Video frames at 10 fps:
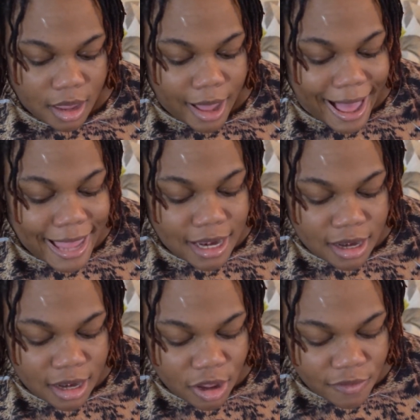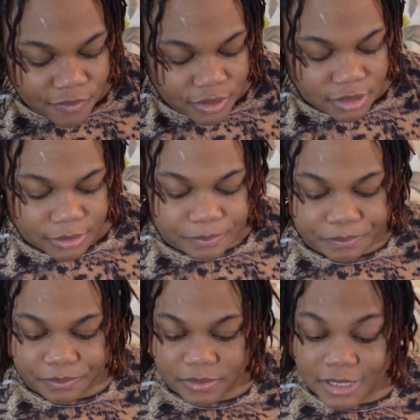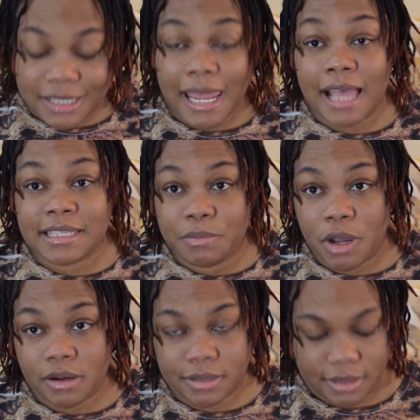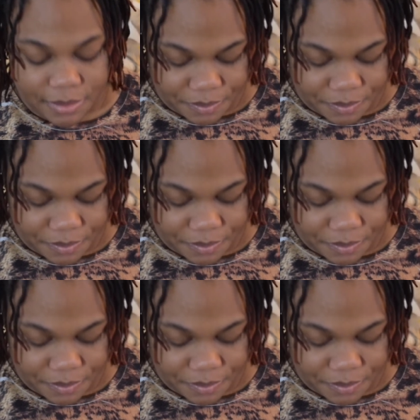I love glass mugs.